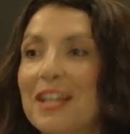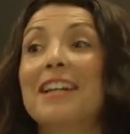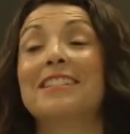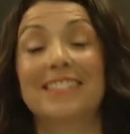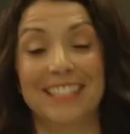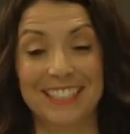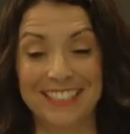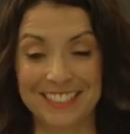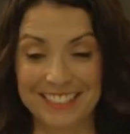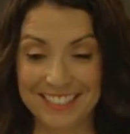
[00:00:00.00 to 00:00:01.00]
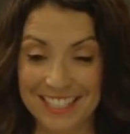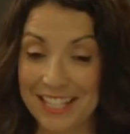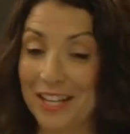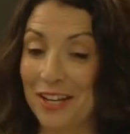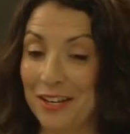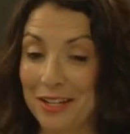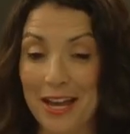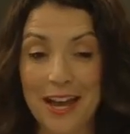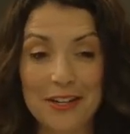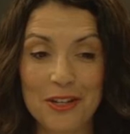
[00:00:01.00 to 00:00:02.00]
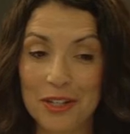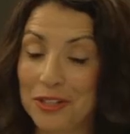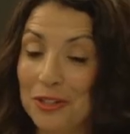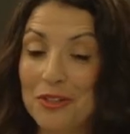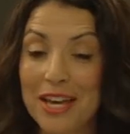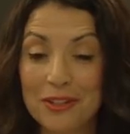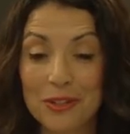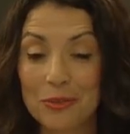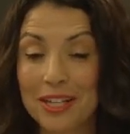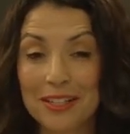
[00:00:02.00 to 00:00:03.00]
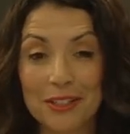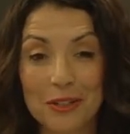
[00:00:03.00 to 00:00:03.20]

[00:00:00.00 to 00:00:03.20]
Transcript: Yes. Yeah, and you could do that as well.